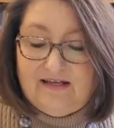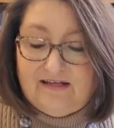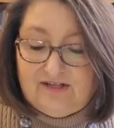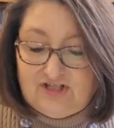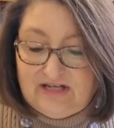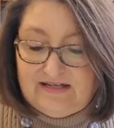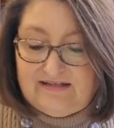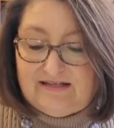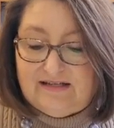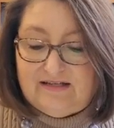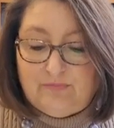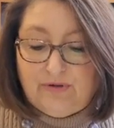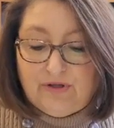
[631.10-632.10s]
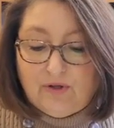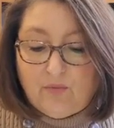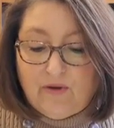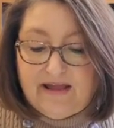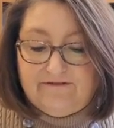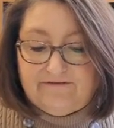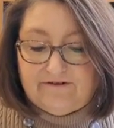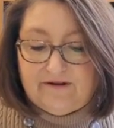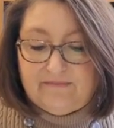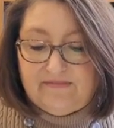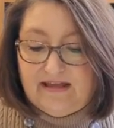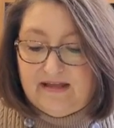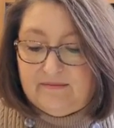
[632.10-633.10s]
Jesus, pull away
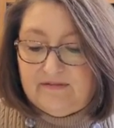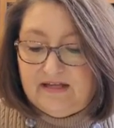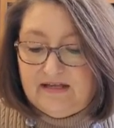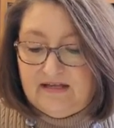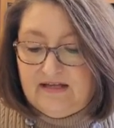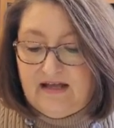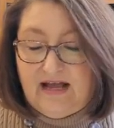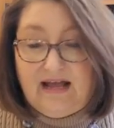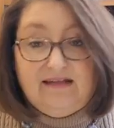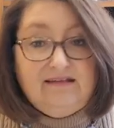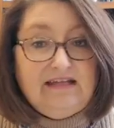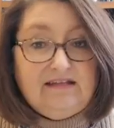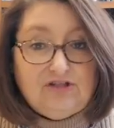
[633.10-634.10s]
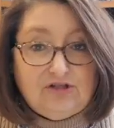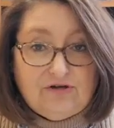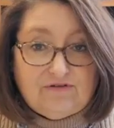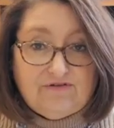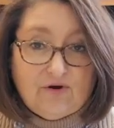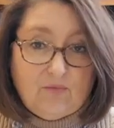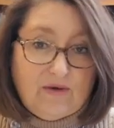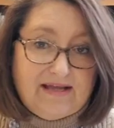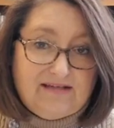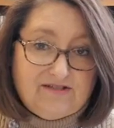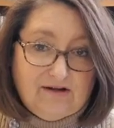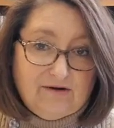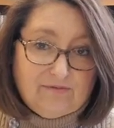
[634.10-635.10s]
from them, and then look for a way
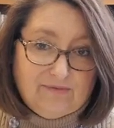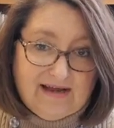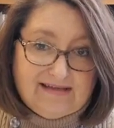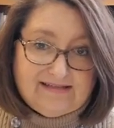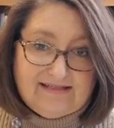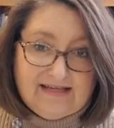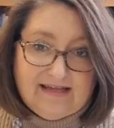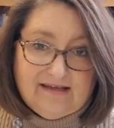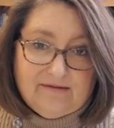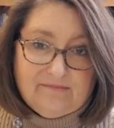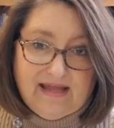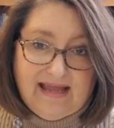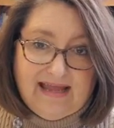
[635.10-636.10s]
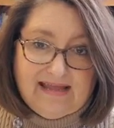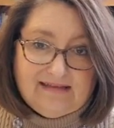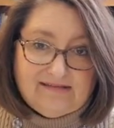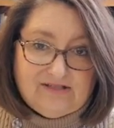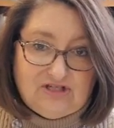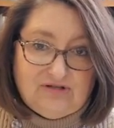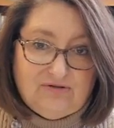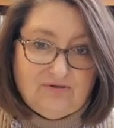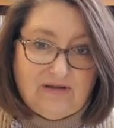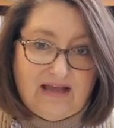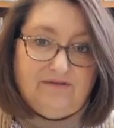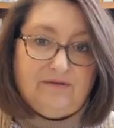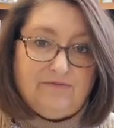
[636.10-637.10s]
to arrest him and to
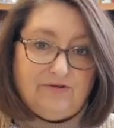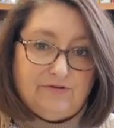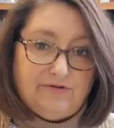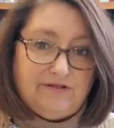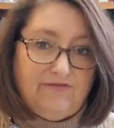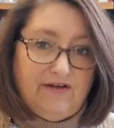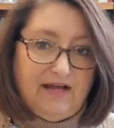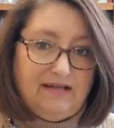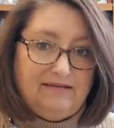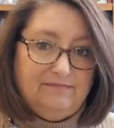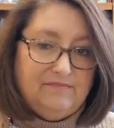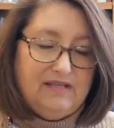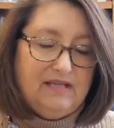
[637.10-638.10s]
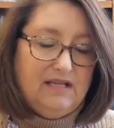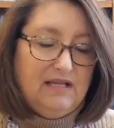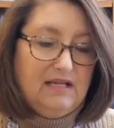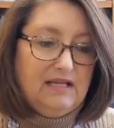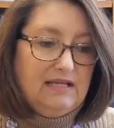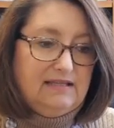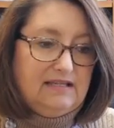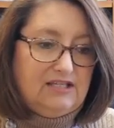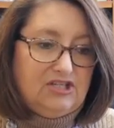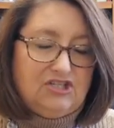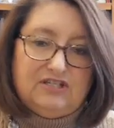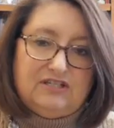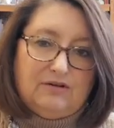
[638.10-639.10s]
have him crucified. This
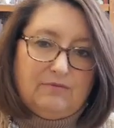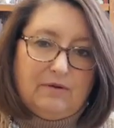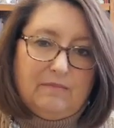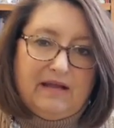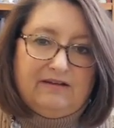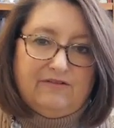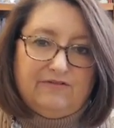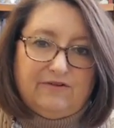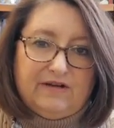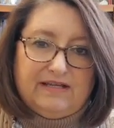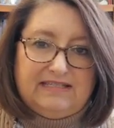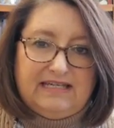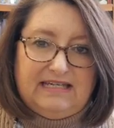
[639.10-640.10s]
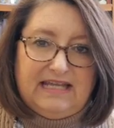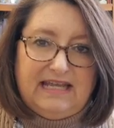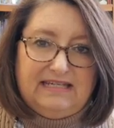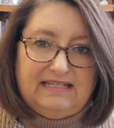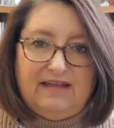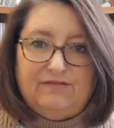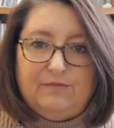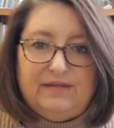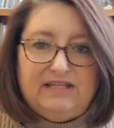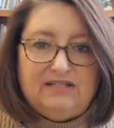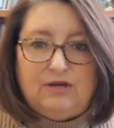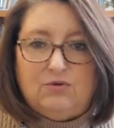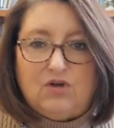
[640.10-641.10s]
is just a reminder for us today to never be
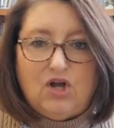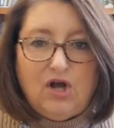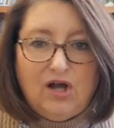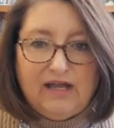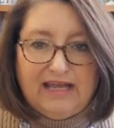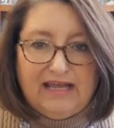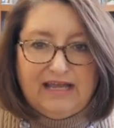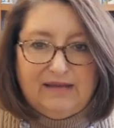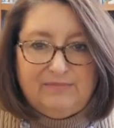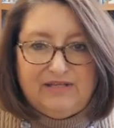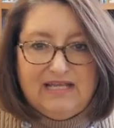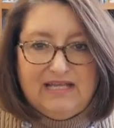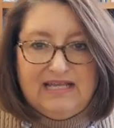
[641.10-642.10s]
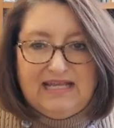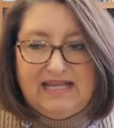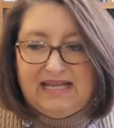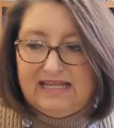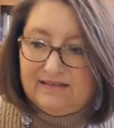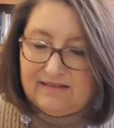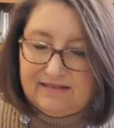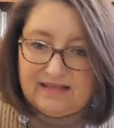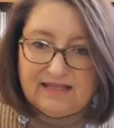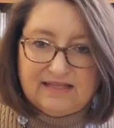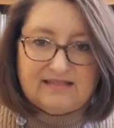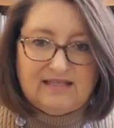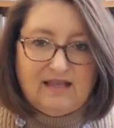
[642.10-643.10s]
so caught up in the
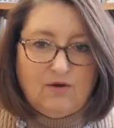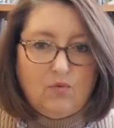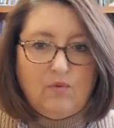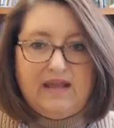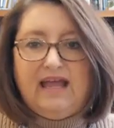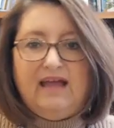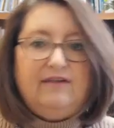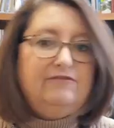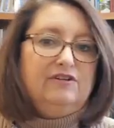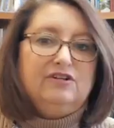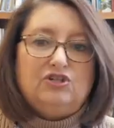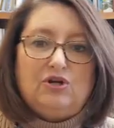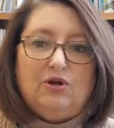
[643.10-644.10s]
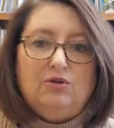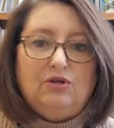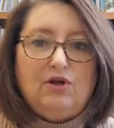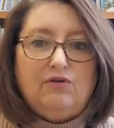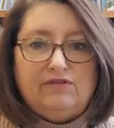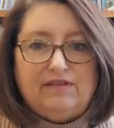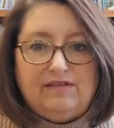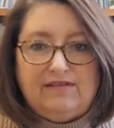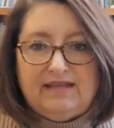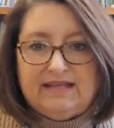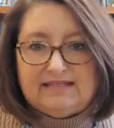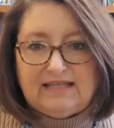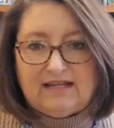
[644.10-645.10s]
things that we have control over, the
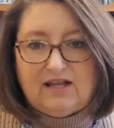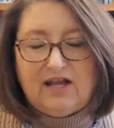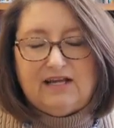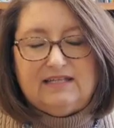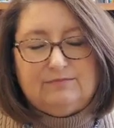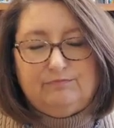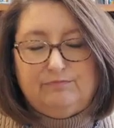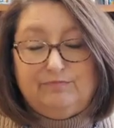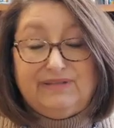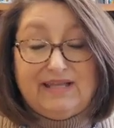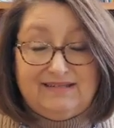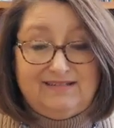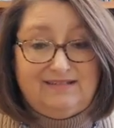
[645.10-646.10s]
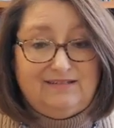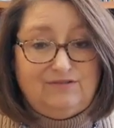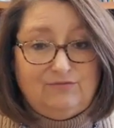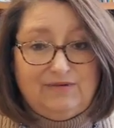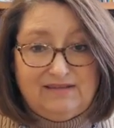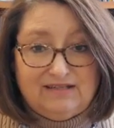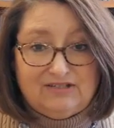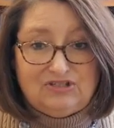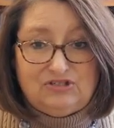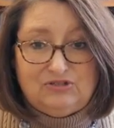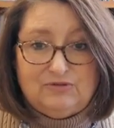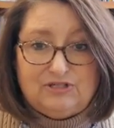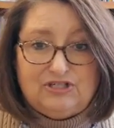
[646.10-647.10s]
things that God has blessed us with in
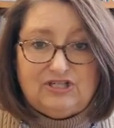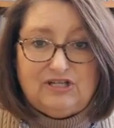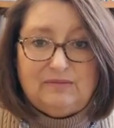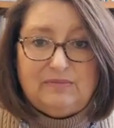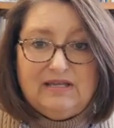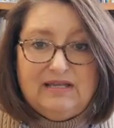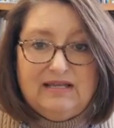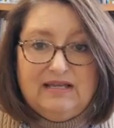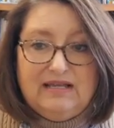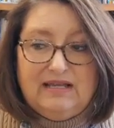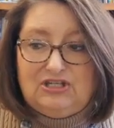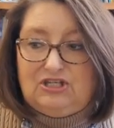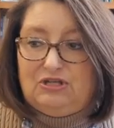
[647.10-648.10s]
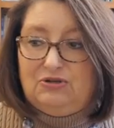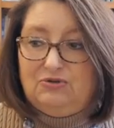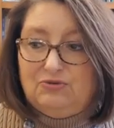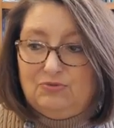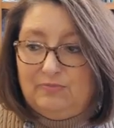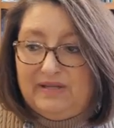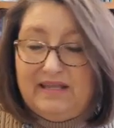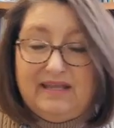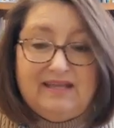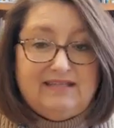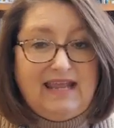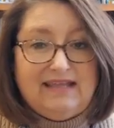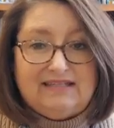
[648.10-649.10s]
stewardship, to be
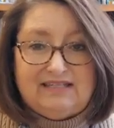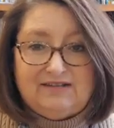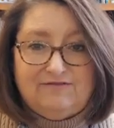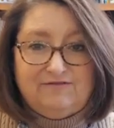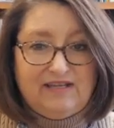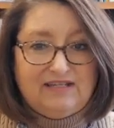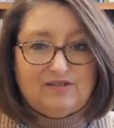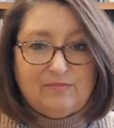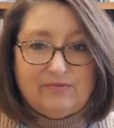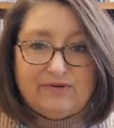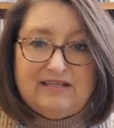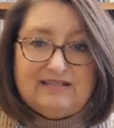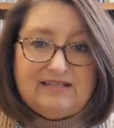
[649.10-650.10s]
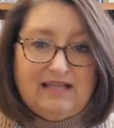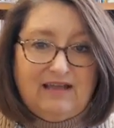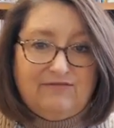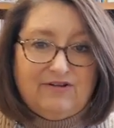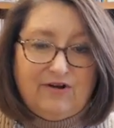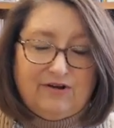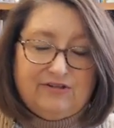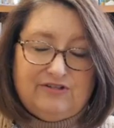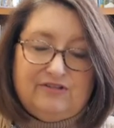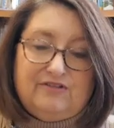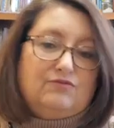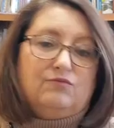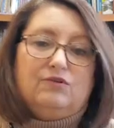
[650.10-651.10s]
his hands and feet, to bring his love and heart into
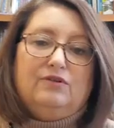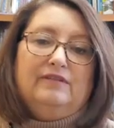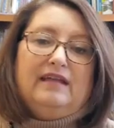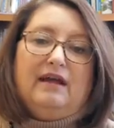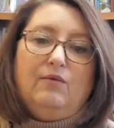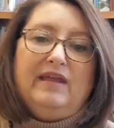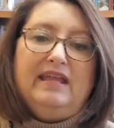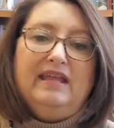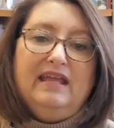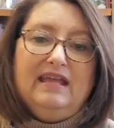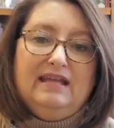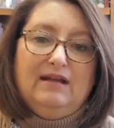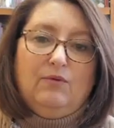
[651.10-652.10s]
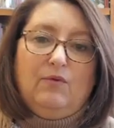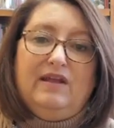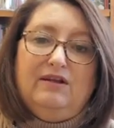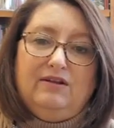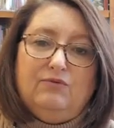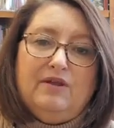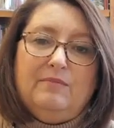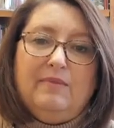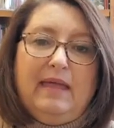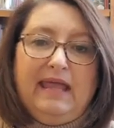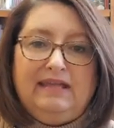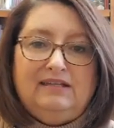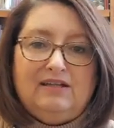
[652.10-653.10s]
this world, that we, we
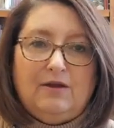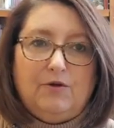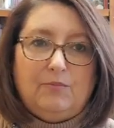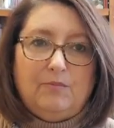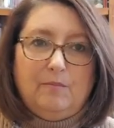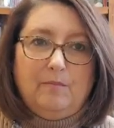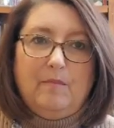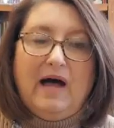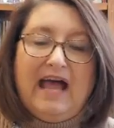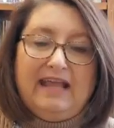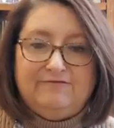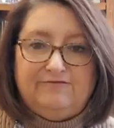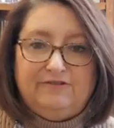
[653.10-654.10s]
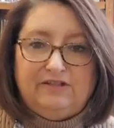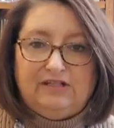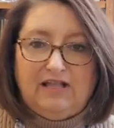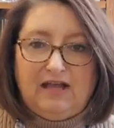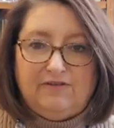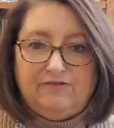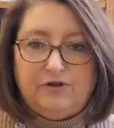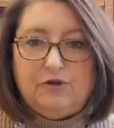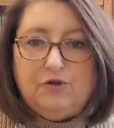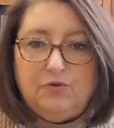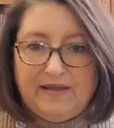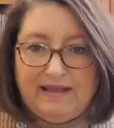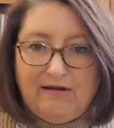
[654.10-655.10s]
remain mindful of
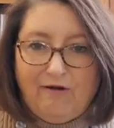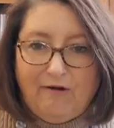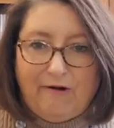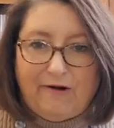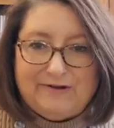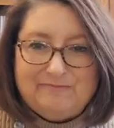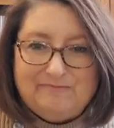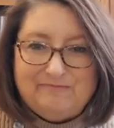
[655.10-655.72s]
who we are,